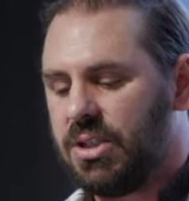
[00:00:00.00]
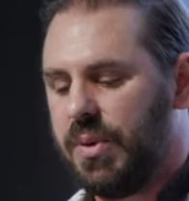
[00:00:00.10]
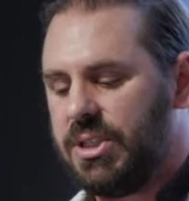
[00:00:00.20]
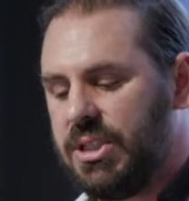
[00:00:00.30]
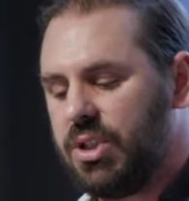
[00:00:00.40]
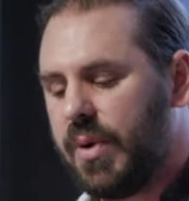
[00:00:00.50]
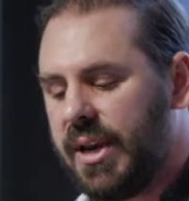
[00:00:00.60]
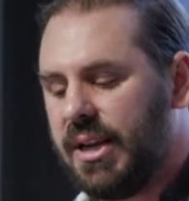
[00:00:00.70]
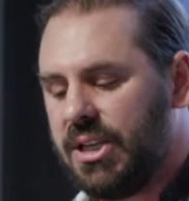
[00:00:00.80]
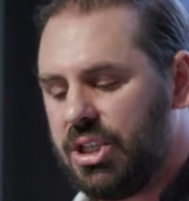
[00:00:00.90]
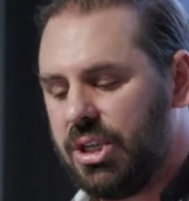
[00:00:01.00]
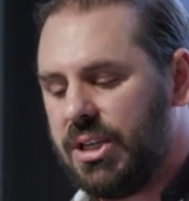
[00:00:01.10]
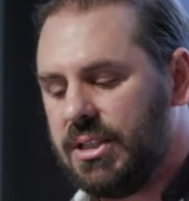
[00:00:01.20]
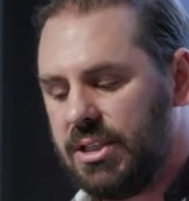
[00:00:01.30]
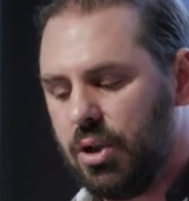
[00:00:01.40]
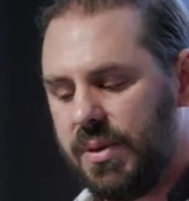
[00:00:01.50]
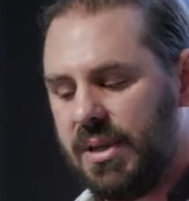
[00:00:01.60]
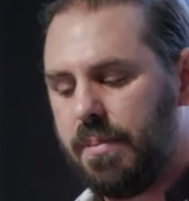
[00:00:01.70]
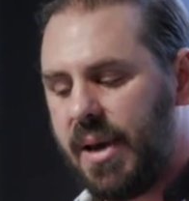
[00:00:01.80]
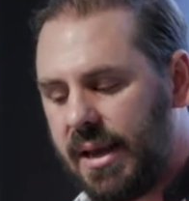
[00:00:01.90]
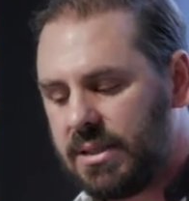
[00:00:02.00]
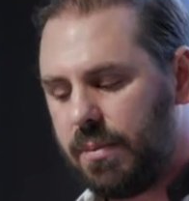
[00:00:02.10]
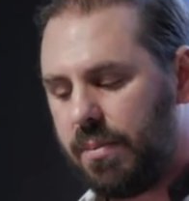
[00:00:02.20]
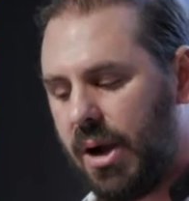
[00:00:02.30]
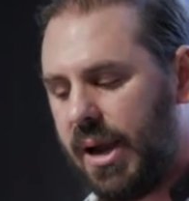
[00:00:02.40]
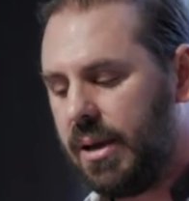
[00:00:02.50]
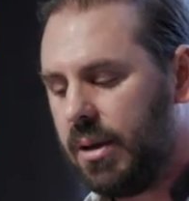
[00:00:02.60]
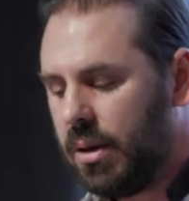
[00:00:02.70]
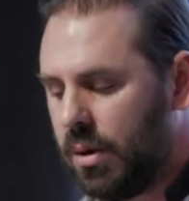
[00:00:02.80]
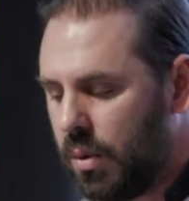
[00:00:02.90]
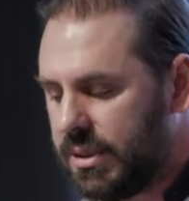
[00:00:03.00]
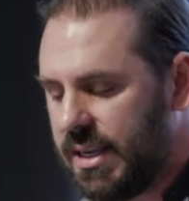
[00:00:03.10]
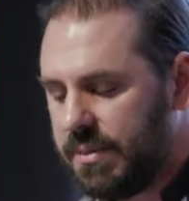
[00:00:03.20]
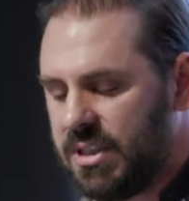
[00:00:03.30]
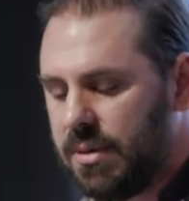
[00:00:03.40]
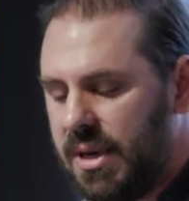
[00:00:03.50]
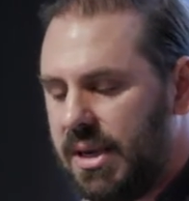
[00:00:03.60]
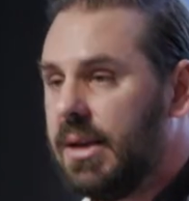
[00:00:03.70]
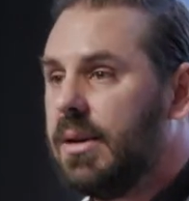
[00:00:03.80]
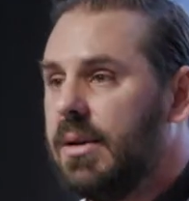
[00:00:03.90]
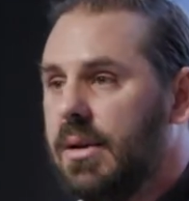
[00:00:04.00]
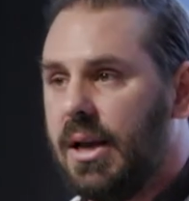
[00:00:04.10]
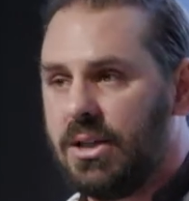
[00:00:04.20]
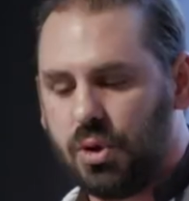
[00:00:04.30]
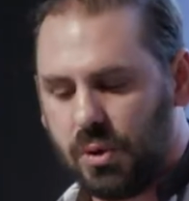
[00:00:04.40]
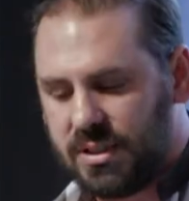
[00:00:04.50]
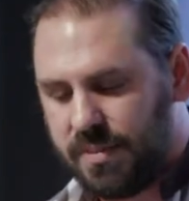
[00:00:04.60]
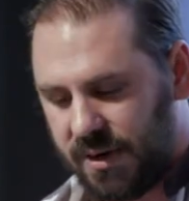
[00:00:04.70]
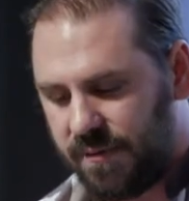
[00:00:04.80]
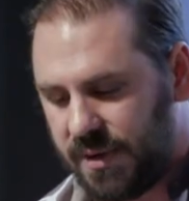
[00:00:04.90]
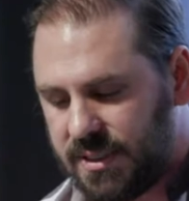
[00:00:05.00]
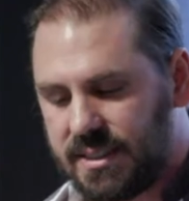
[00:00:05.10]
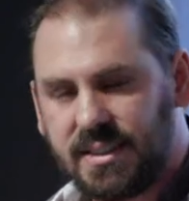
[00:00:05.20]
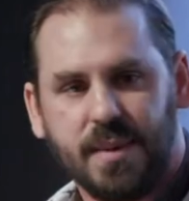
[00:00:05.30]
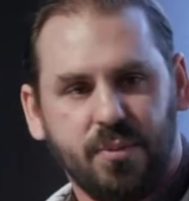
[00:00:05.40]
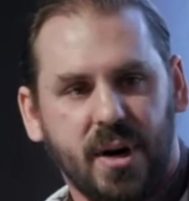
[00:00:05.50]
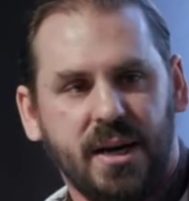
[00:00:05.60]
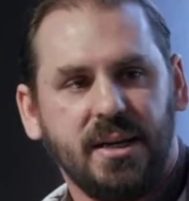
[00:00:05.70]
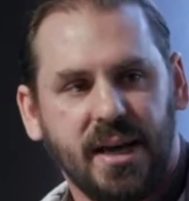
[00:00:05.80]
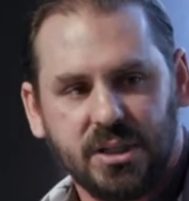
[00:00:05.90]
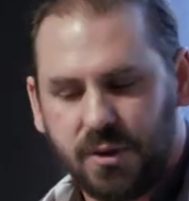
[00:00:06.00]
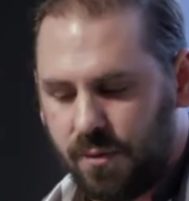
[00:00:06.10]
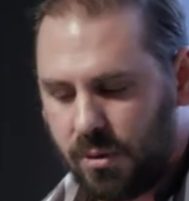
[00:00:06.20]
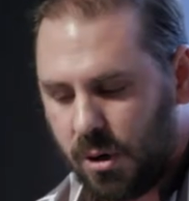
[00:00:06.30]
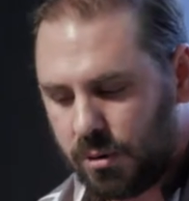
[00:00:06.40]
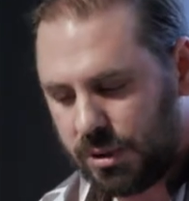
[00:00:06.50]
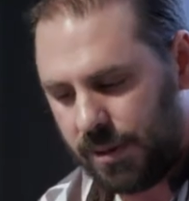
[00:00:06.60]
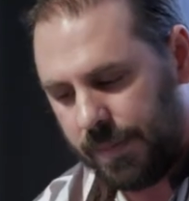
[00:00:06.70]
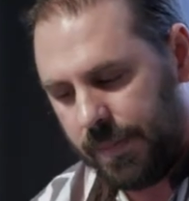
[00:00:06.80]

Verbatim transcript: to which this recognition can still be impacted by what seems to me a dualist metaphysics separating nature from culture.